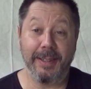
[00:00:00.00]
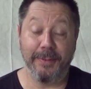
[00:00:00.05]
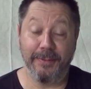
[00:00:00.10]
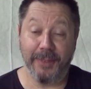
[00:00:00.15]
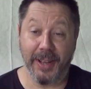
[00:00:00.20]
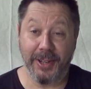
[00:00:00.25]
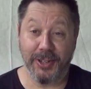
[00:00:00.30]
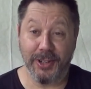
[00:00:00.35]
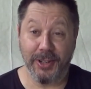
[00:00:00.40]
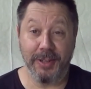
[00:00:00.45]

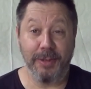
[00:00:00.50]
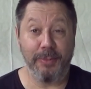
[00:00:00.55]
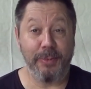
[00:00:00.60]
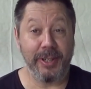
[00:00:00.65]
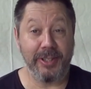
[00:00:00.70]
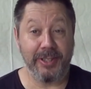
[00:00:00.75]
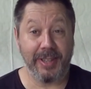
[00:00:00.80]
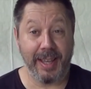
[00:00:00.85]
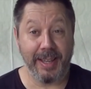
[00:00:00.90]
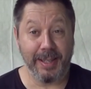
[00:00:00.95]
Convention
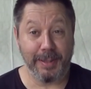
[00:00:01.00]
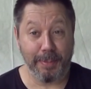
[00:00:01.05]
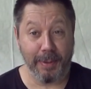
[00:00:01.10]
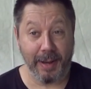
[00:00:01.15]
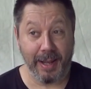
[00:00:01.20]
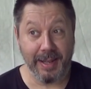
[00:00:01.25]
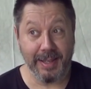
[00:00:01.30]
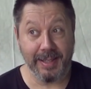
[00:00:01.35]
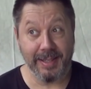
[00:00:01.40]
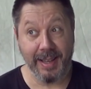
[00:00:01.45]
which takes
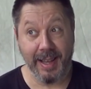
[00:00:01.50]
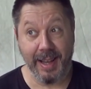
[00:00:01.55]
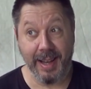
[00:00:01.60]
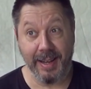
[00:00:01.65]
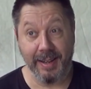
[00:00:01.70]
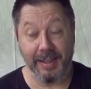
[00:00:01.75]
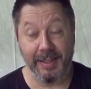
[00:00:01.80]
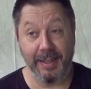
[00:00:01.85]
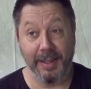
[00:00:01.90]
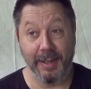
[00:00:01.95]
place
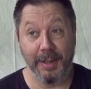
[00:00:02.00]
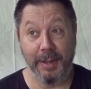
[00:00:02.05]
in